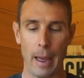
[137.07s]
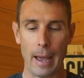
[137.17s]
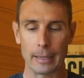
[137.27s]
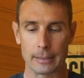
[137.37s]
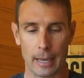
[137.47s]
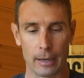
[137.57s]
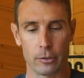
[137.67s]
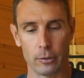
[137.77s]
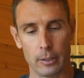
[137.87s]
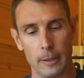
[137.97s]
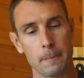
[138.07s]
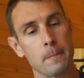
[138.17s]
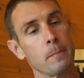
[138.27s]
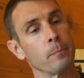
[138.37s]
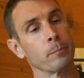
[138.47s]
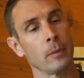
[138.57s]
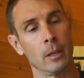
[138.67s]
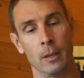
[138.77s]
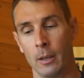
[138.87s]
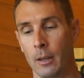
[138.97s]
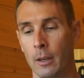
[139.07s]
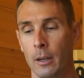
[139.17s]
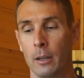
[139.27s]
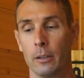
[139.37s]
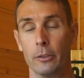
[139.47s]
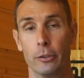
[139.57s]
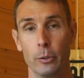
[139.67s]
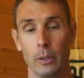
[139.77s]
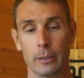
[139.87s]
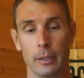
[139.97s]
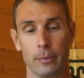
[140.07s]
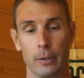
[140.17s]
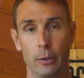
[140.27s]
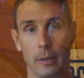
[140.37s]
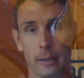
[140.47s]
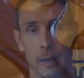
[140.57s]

backs actually do look different. You can